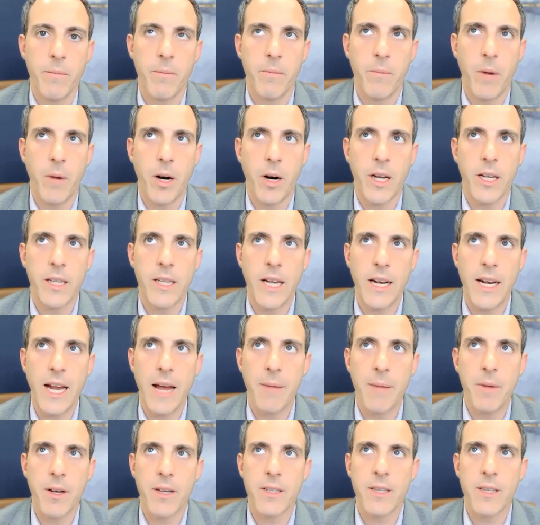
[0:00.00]
market
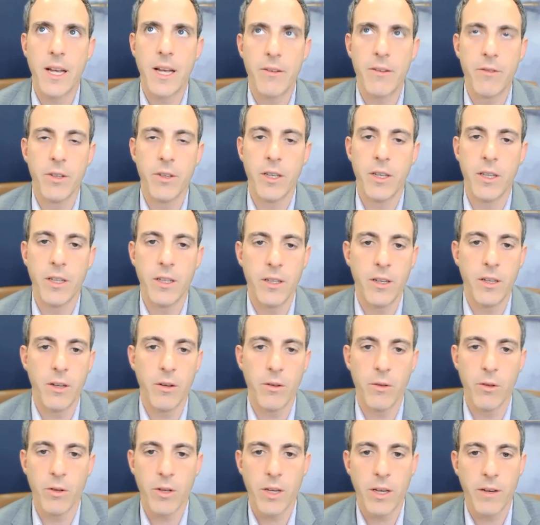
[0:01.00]
dynamics, and really,
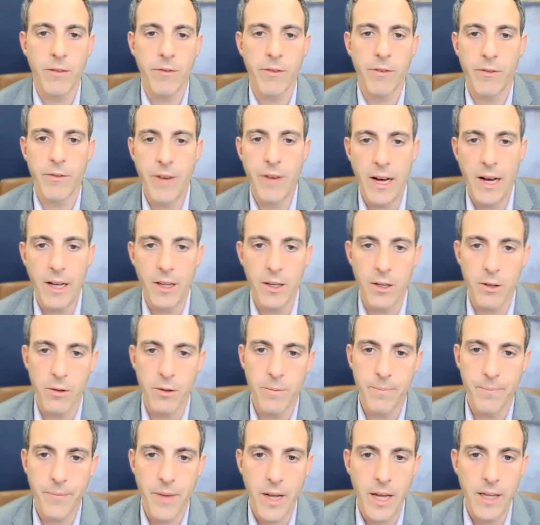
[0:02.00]
looking for value.